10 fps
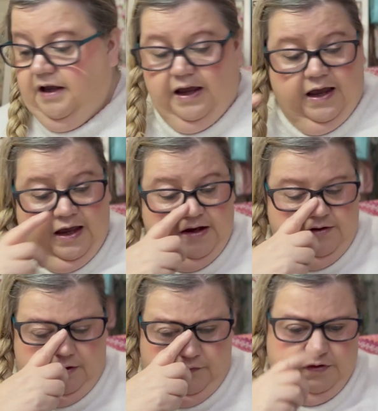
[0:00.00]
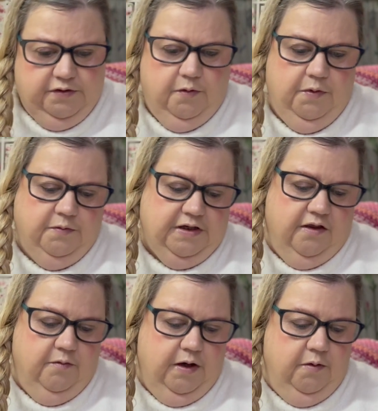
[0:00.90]
and obviously won't be able to get
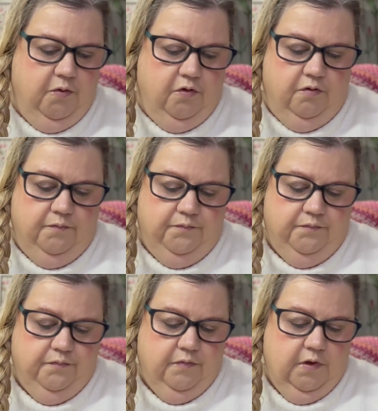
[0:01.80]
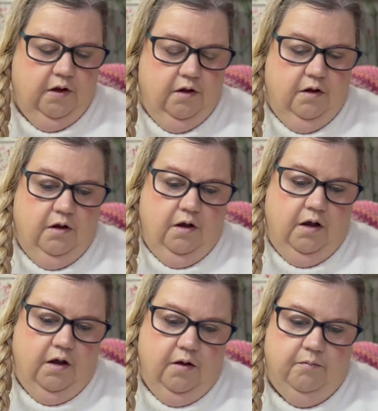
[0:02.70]
them anymore. I